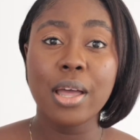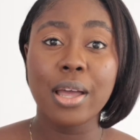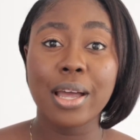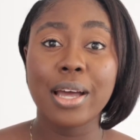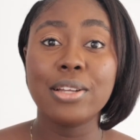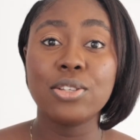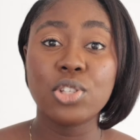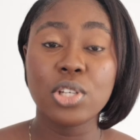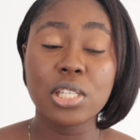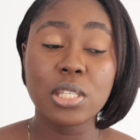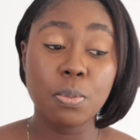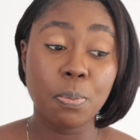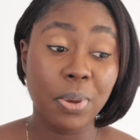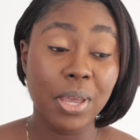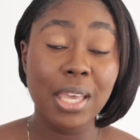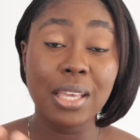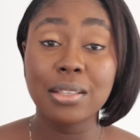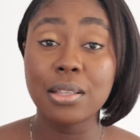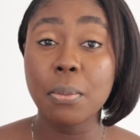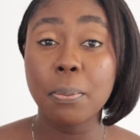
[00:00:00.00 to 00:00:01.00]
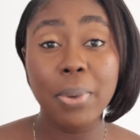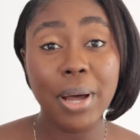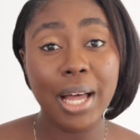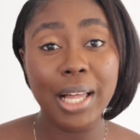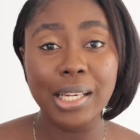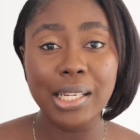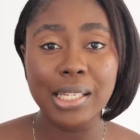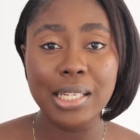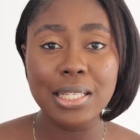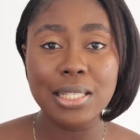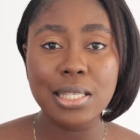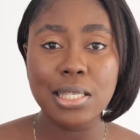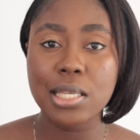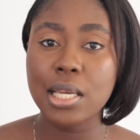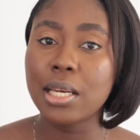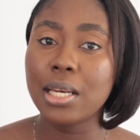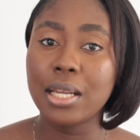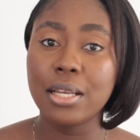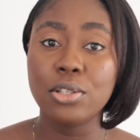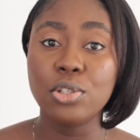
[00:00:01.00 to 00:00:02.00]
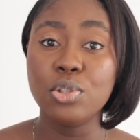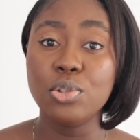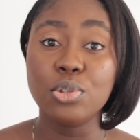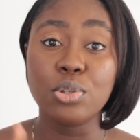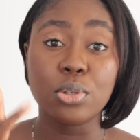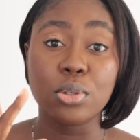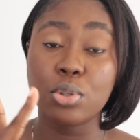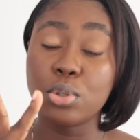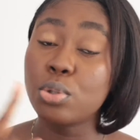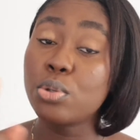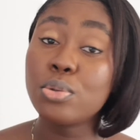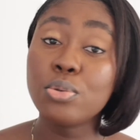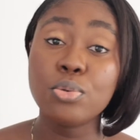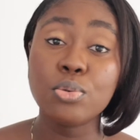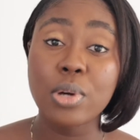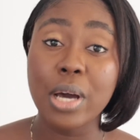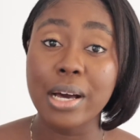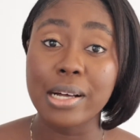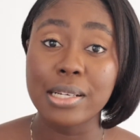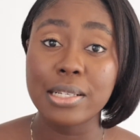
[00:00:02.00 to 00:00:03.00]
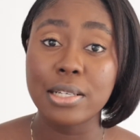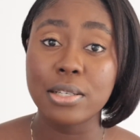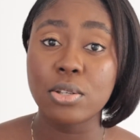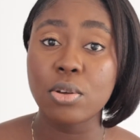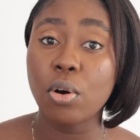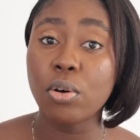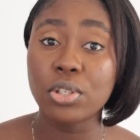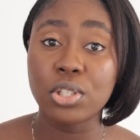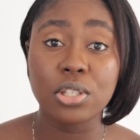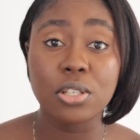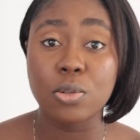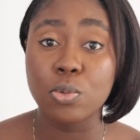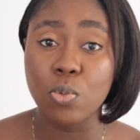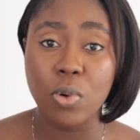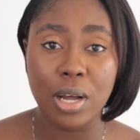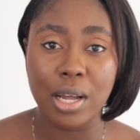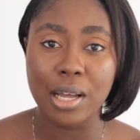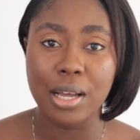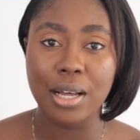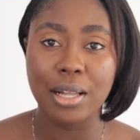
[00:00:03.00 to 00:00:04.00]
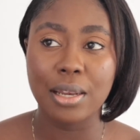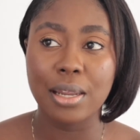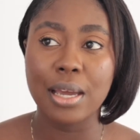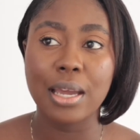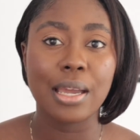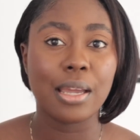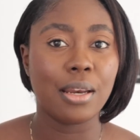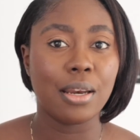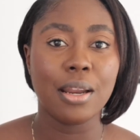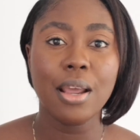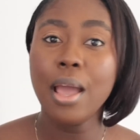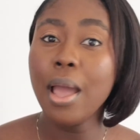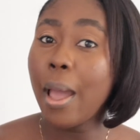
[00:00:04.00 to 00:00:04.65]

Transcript: can just pick the palette and then use 2 colors or just 1 color and